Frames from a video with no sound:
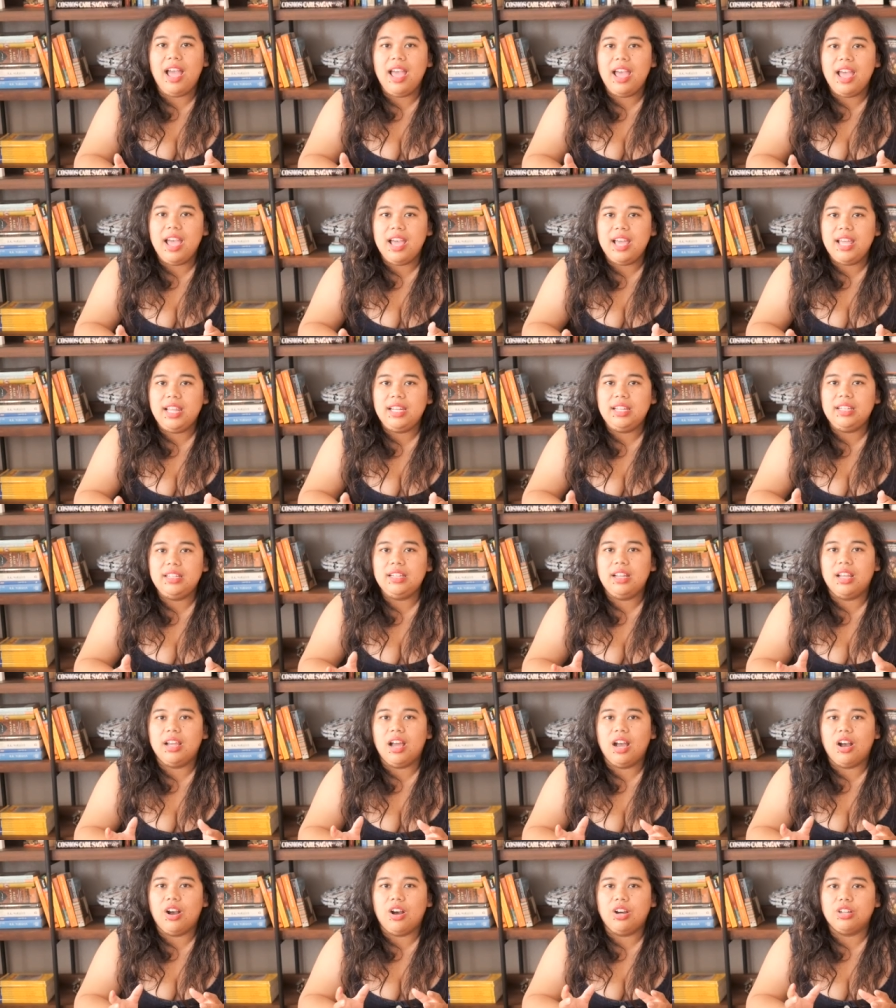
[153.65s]
and
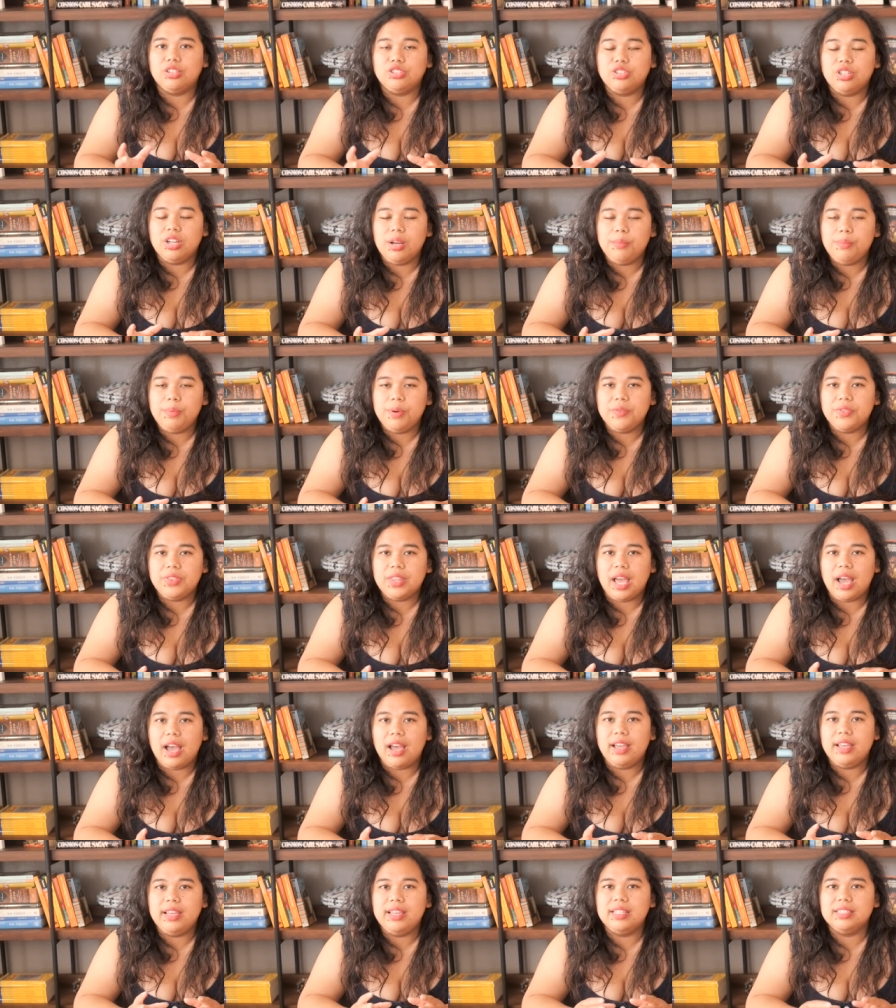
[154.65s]
on top of
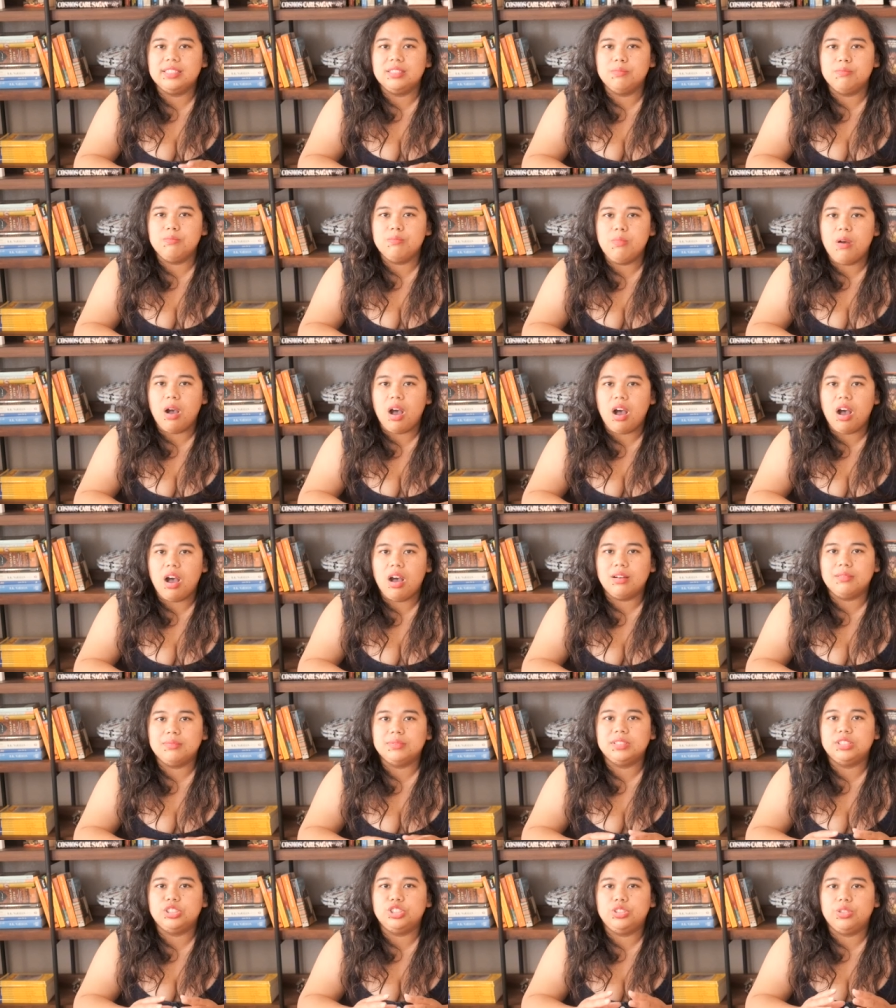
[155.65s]
that, his
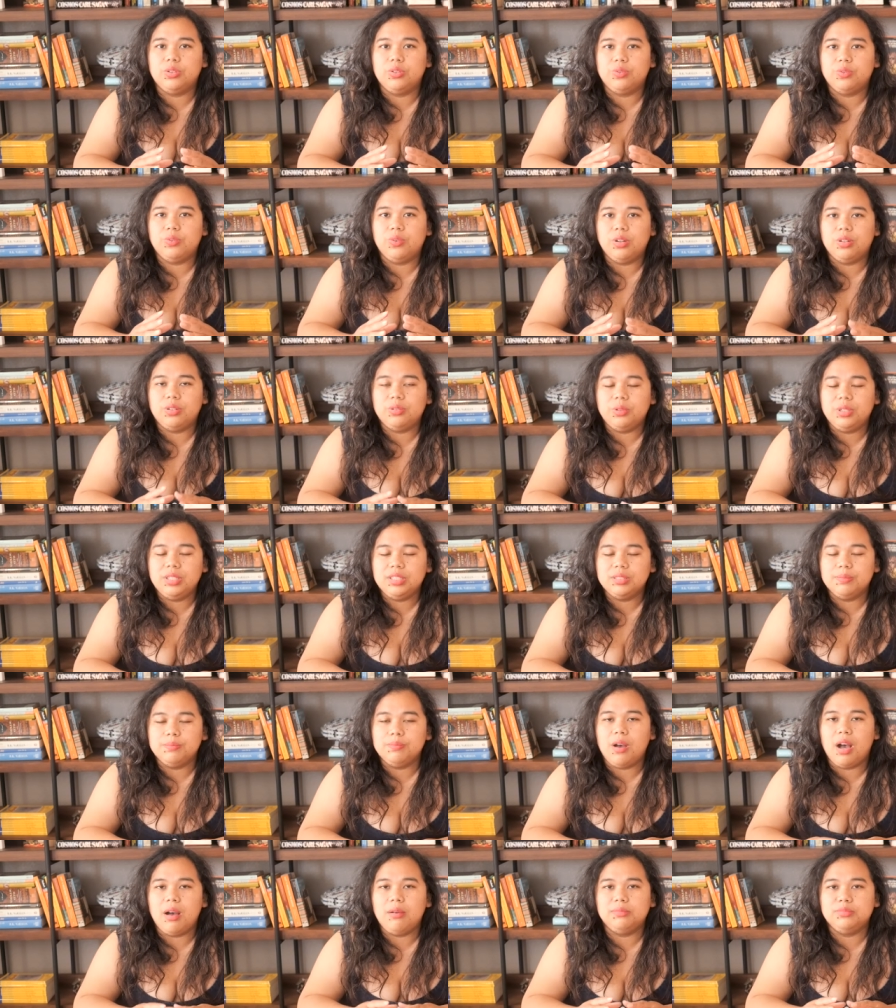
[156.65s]
mom's his
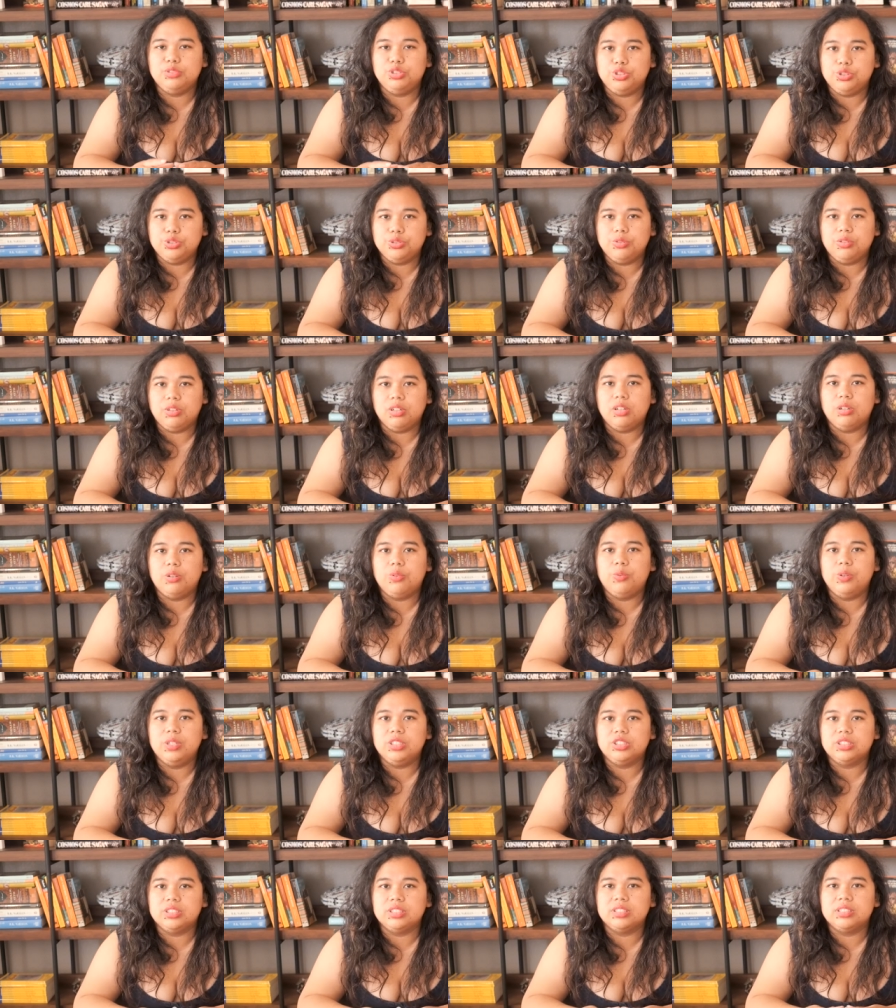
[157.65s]
mom Jewel,
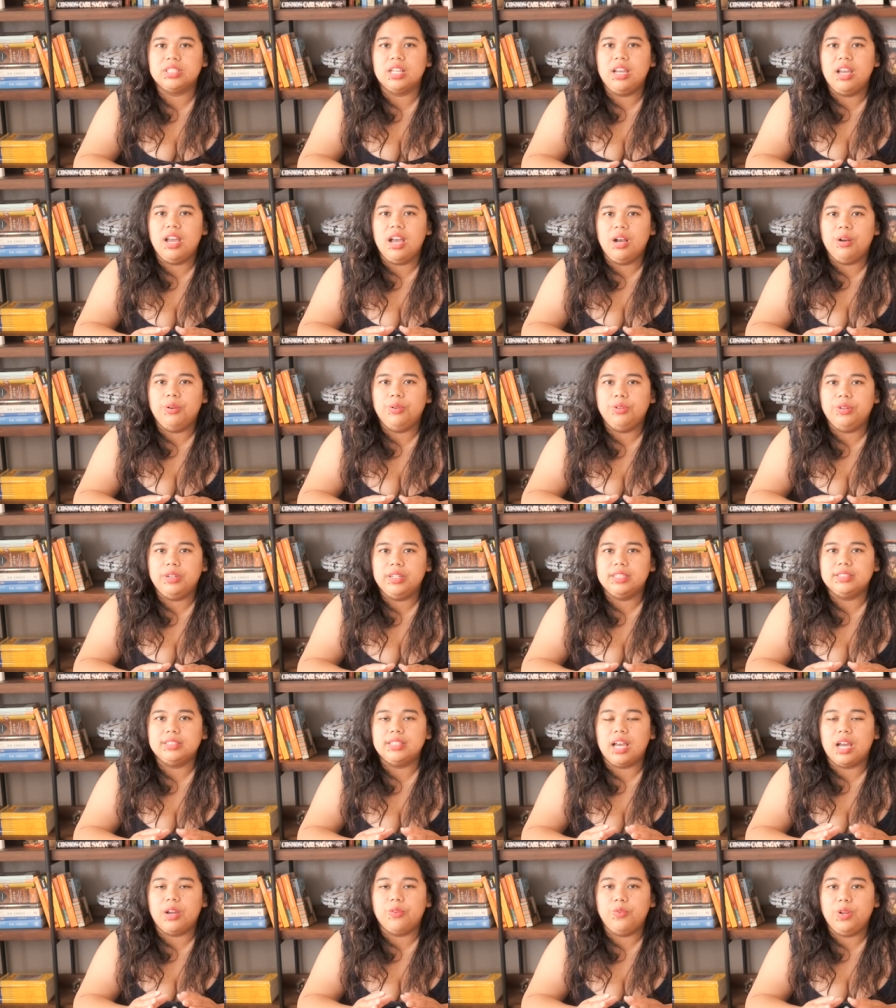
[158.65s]
which is who
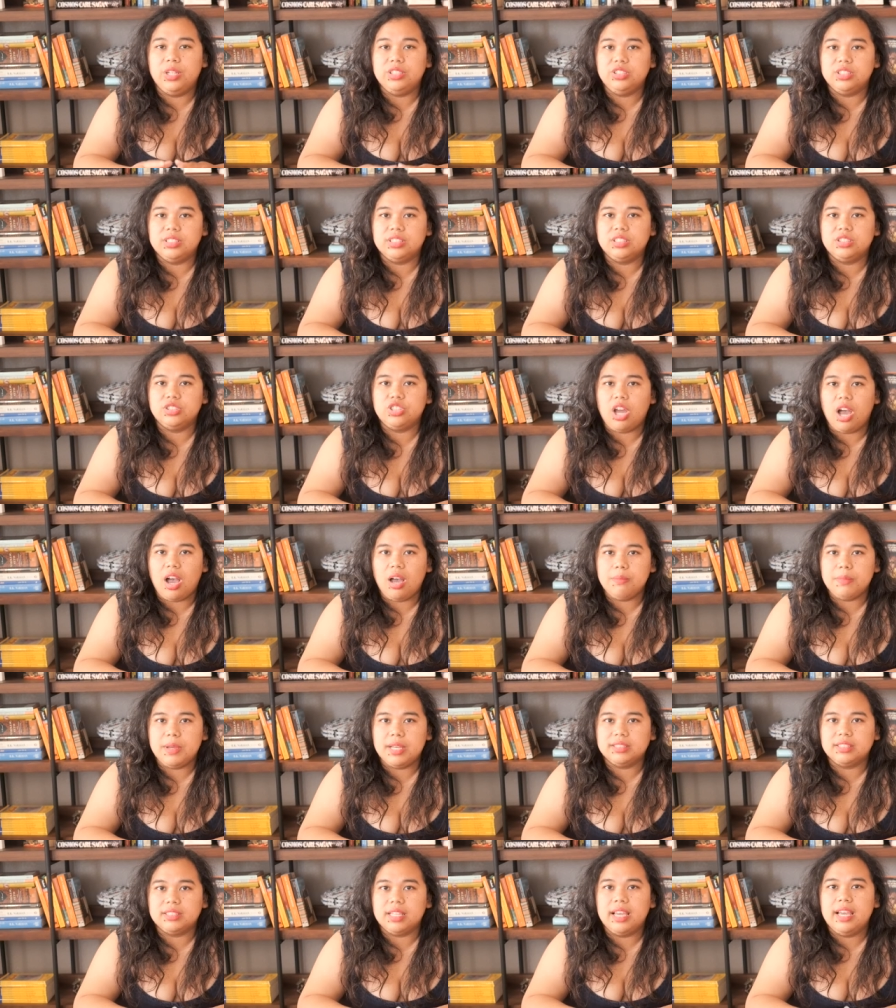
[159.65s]
is uh, Regis
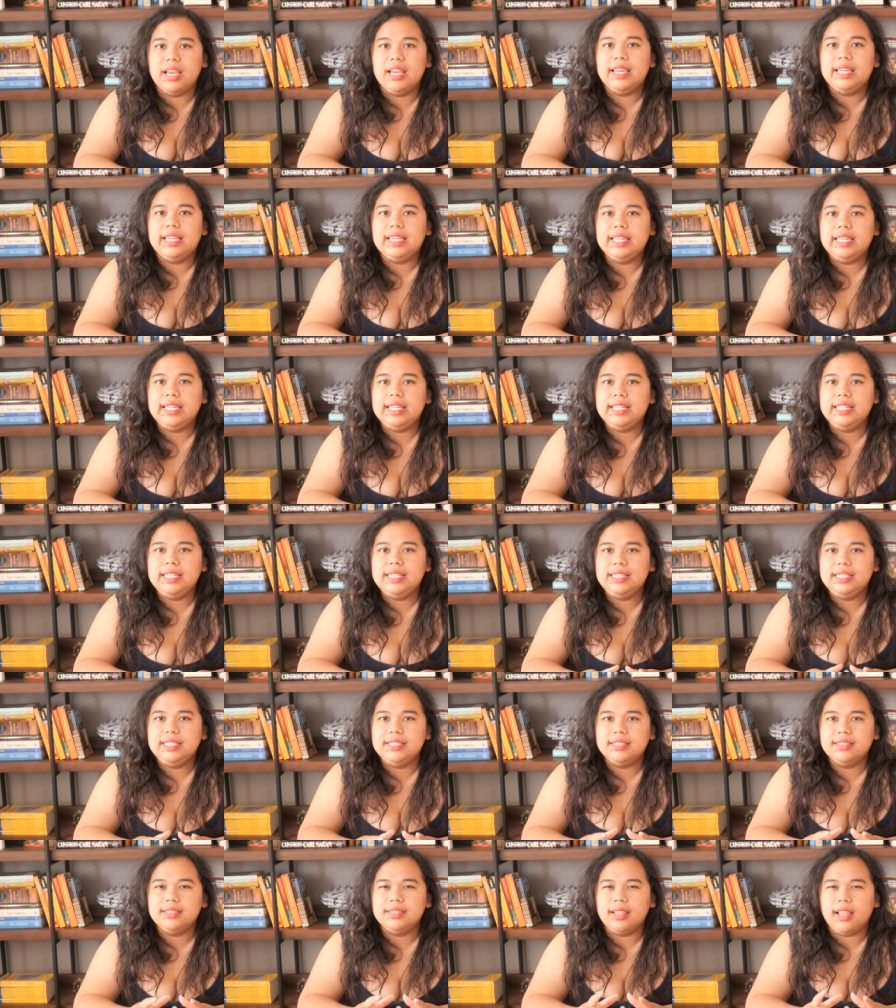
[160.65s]
Thomas.
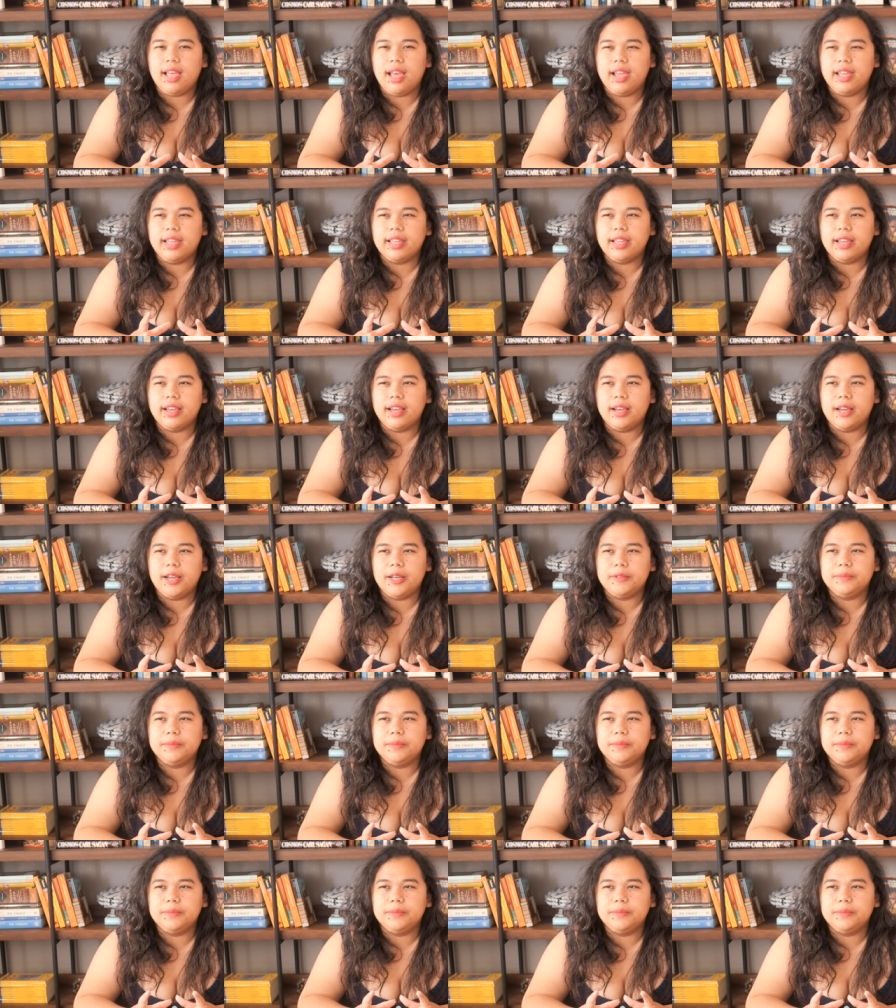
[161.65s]
He's like a